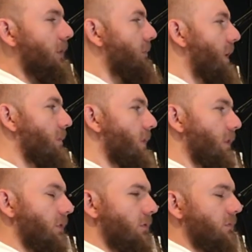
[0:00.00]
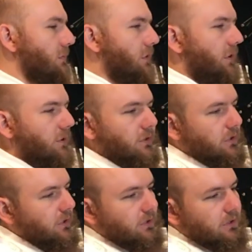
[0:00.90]
maybe
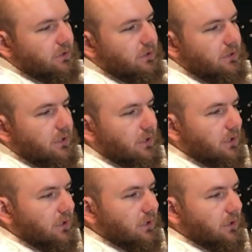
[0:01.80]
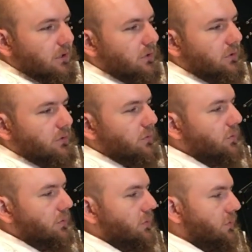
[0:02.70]
30
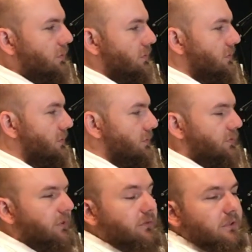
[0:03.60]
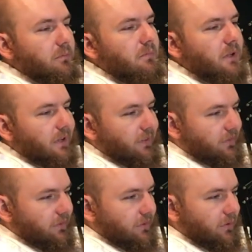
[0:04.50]
to 50
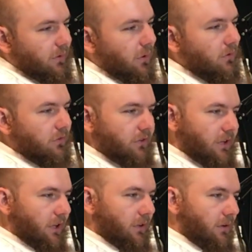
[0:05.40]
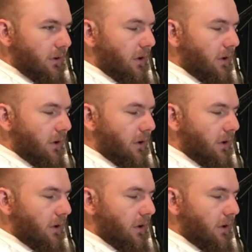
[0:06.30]
minutes on skin.